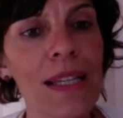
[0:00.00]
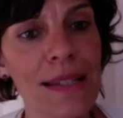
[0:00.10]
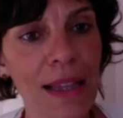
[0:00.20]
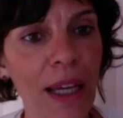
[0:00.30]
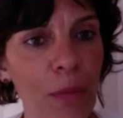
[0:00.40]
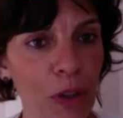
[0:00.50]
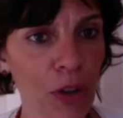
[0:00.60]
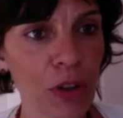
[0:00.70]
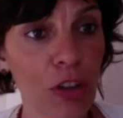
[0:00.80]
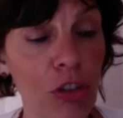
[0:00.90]
labor
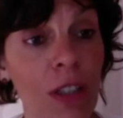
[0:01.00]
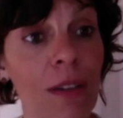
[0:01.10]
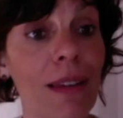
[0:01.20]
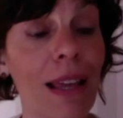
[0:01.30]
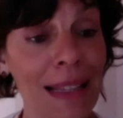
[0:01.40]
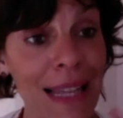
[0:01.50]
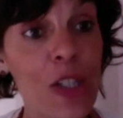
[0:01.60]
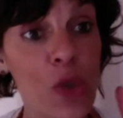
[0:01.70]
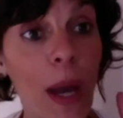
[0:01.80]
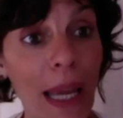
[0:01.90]
conditions.
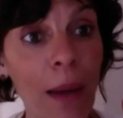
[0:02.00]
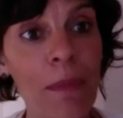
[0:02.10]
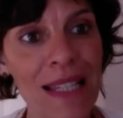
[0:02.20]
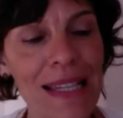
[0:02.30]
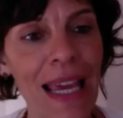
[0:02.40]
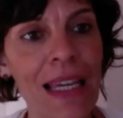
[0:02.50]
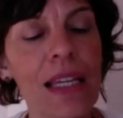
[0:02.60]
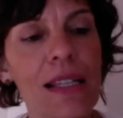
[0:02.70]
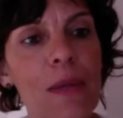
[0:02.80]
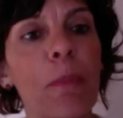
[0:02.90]
That's why I'm saying
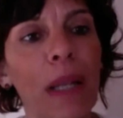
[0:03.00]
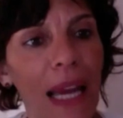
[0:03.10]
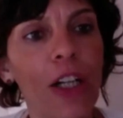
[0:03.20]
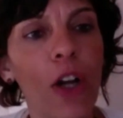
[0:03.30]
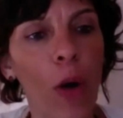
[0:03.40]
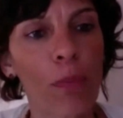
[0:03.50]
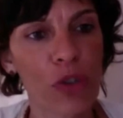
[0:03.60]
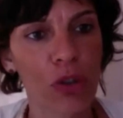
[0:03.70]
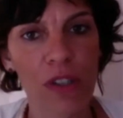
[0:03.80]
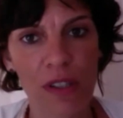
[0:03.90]
it's planned
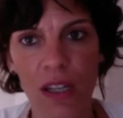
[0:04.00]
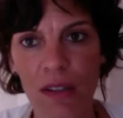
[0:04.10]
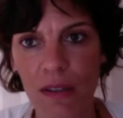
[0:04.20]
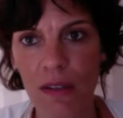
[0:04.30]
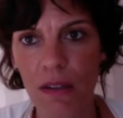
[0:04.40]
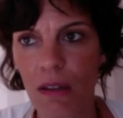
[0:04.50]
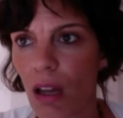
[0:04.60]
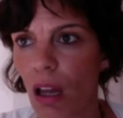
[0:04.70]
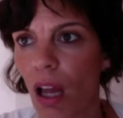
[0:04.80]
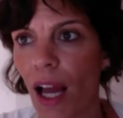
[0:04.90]
obsolescence.
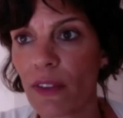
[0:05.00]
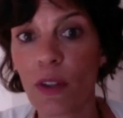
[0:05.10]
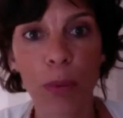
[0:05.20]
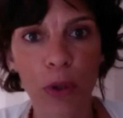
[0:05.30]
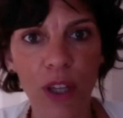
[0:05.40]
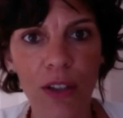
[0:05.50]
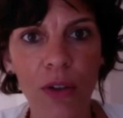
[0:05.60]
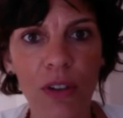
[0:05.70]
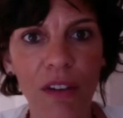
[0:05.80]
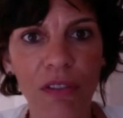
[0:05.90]
I suppose I
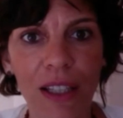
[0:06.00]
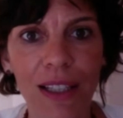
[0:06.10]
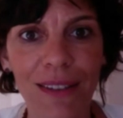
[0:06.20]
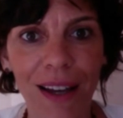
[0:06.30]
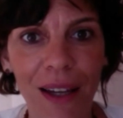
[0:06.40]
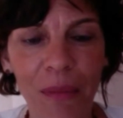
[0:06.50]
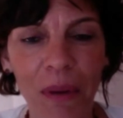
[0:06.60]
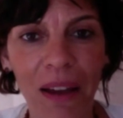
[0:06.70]
don't have any time.